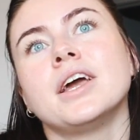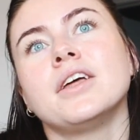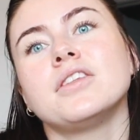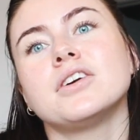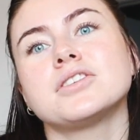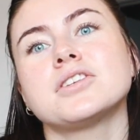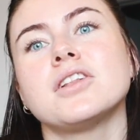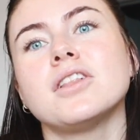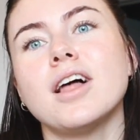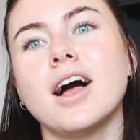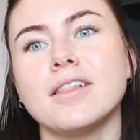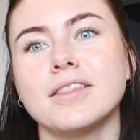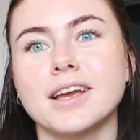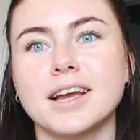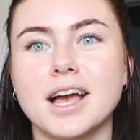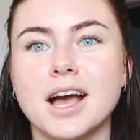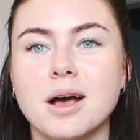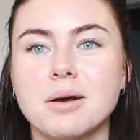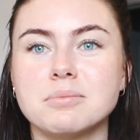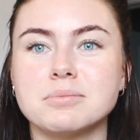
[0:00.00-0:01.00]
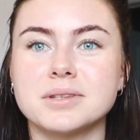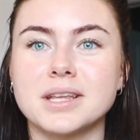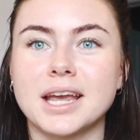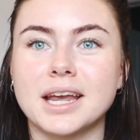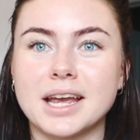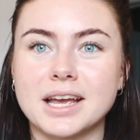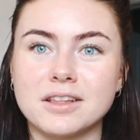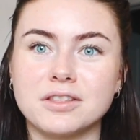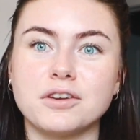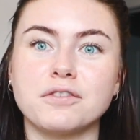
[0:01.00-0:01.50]
there's a lot that comes,
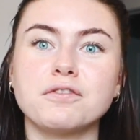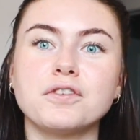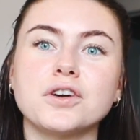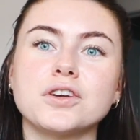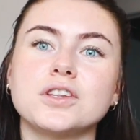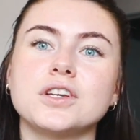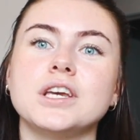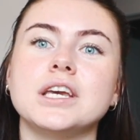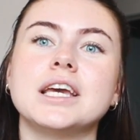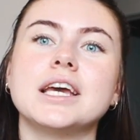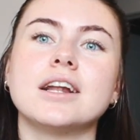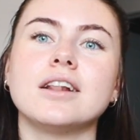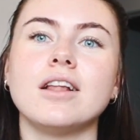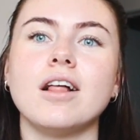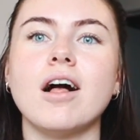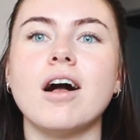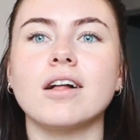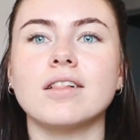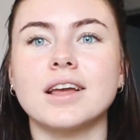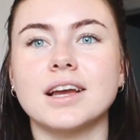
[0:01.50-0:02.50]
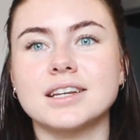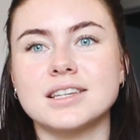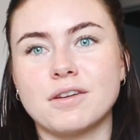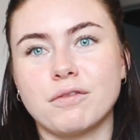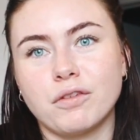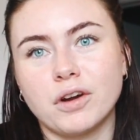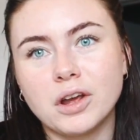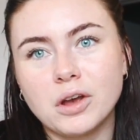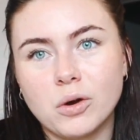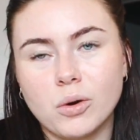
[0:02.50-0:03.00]
like, the further you get along, like,
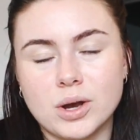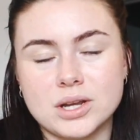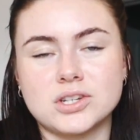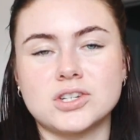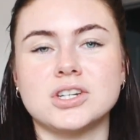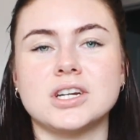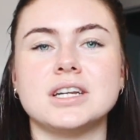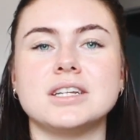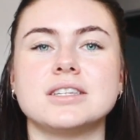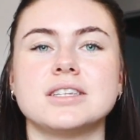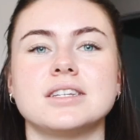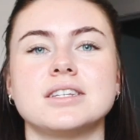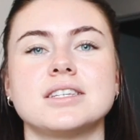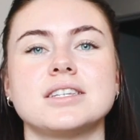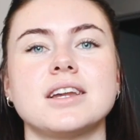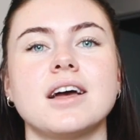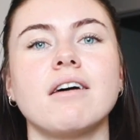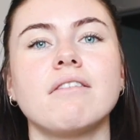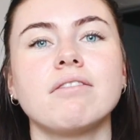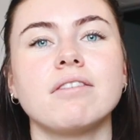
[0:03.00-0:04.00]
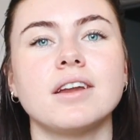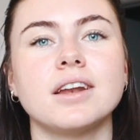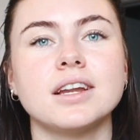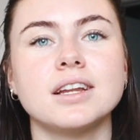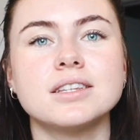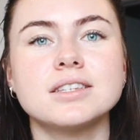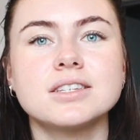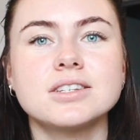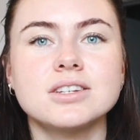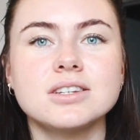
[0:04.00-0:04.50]
different questions and stuff. And
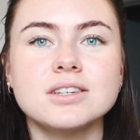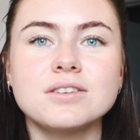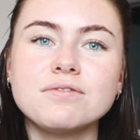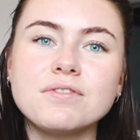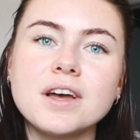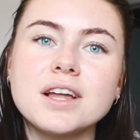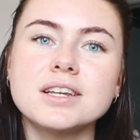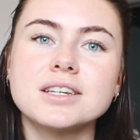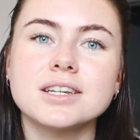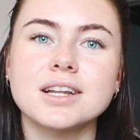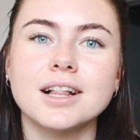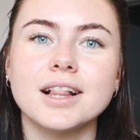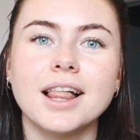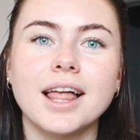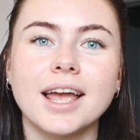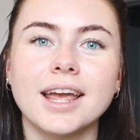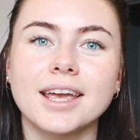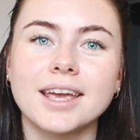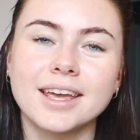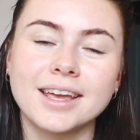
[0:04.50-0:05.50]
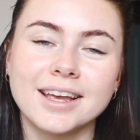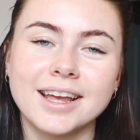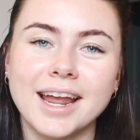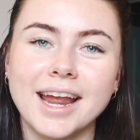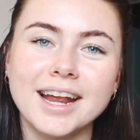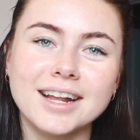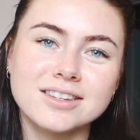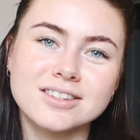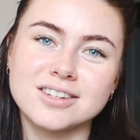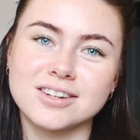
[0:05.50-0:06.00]
it's just fun to, like,
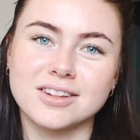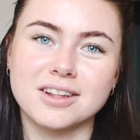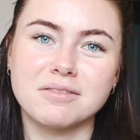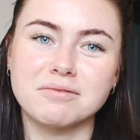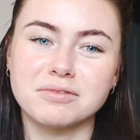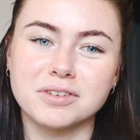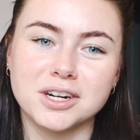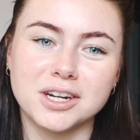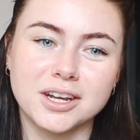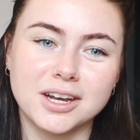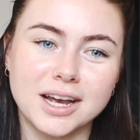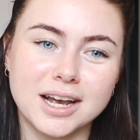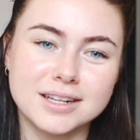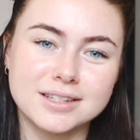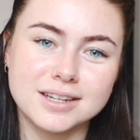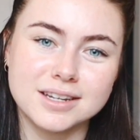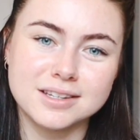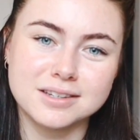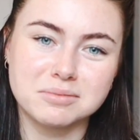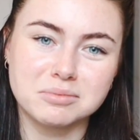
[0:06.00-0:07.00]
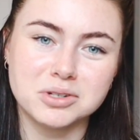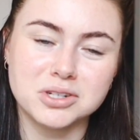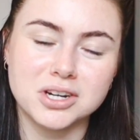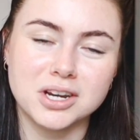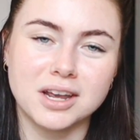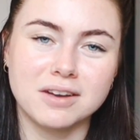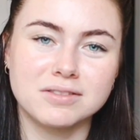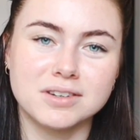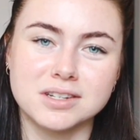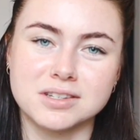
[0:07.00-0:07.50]
answer them for you guys, because I'm sure
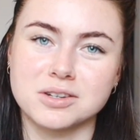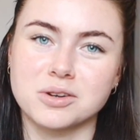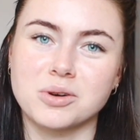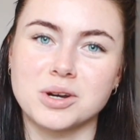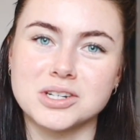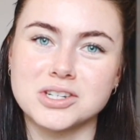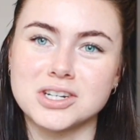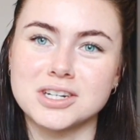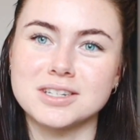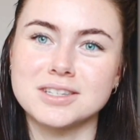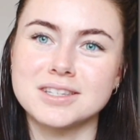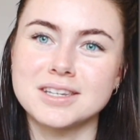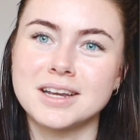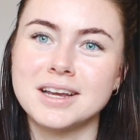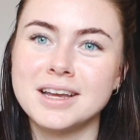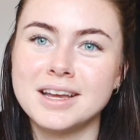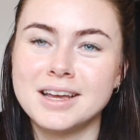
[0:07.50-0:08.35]
you have tons of questions.